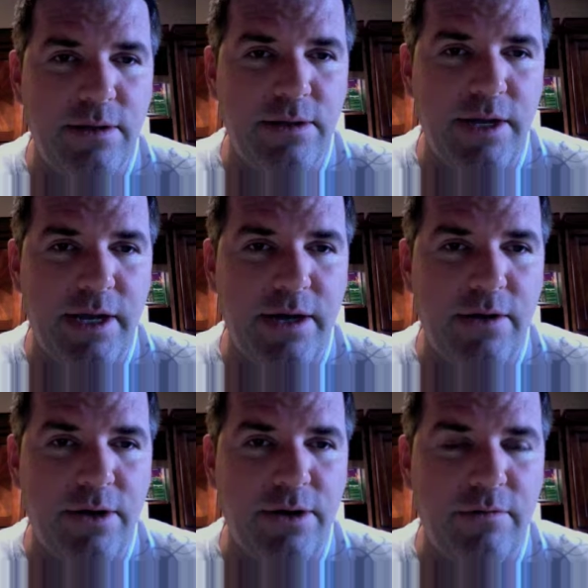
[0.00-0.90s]
the
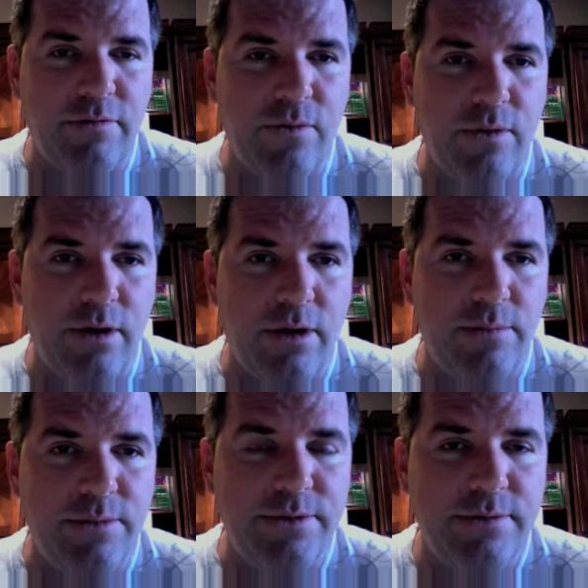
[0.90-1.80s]
hair on your
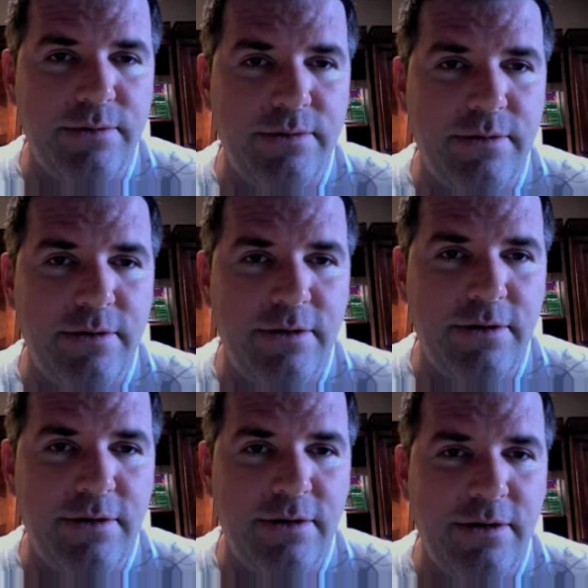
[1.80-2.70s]
forearms.
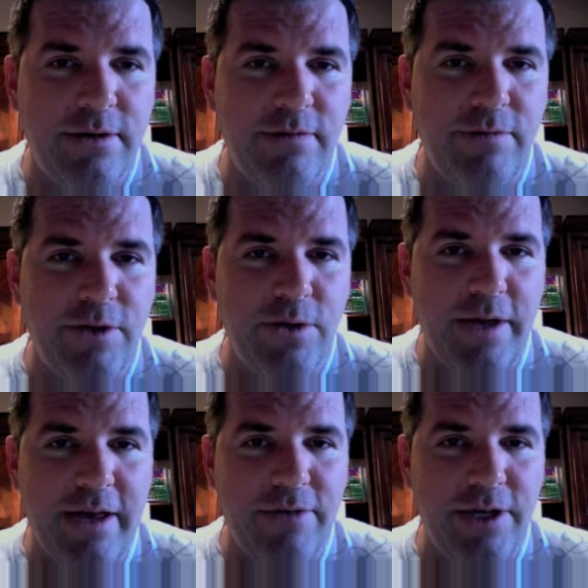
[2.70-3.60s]
If you don't
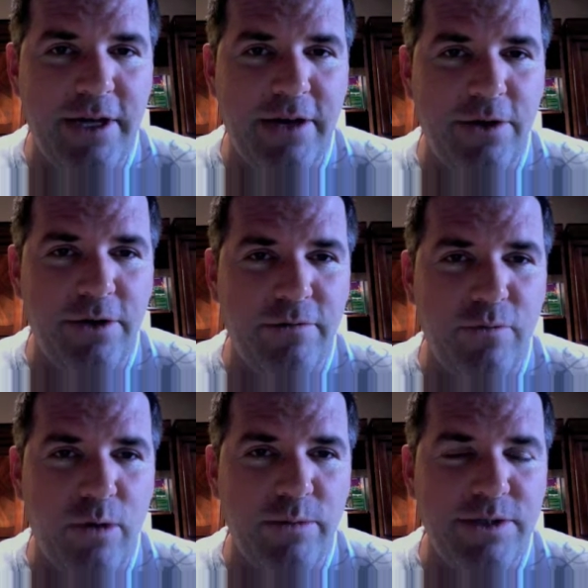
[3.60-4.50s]
have any hair on your
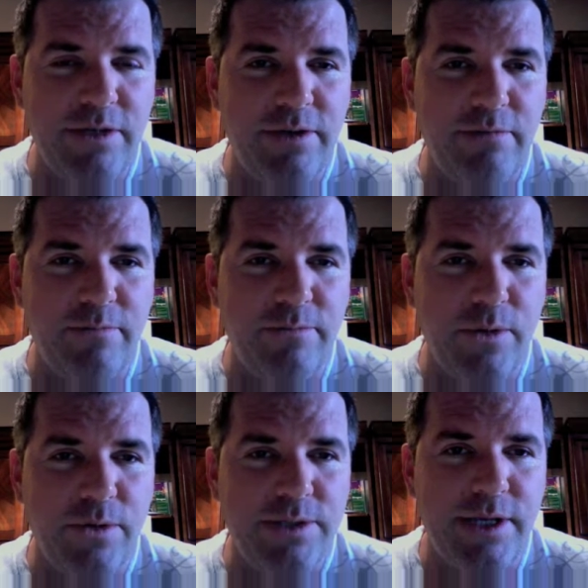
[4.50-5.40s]
forearm, just see if you can
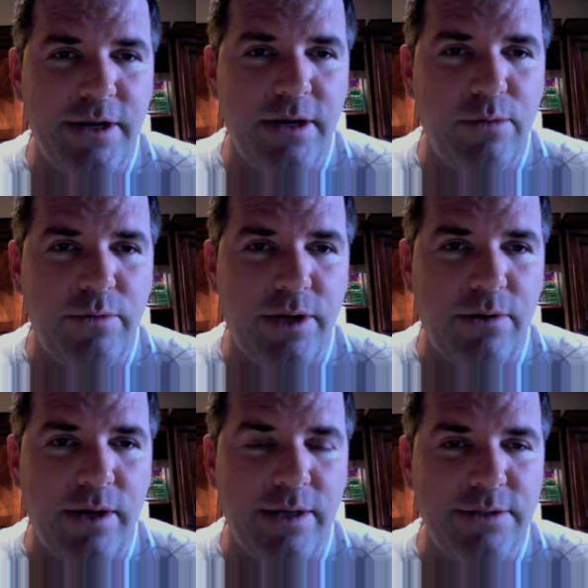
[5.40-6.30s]
notice the air moving
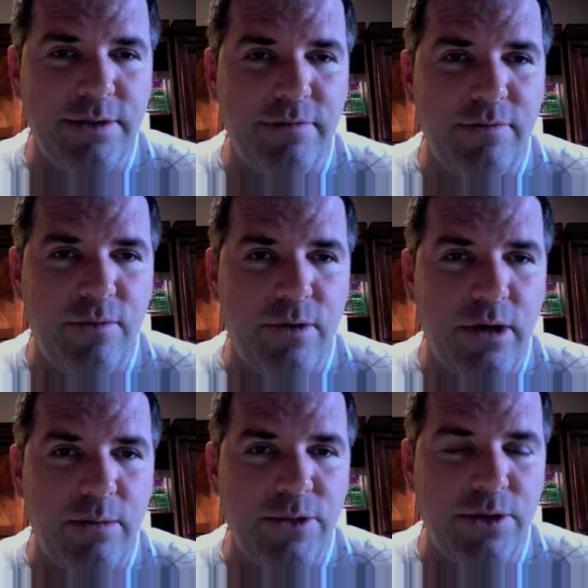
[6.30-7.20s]
across your
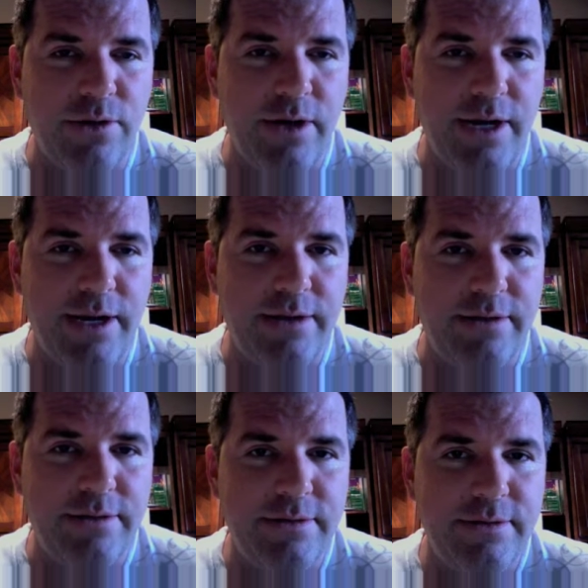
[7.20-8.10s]
forearms or your hands.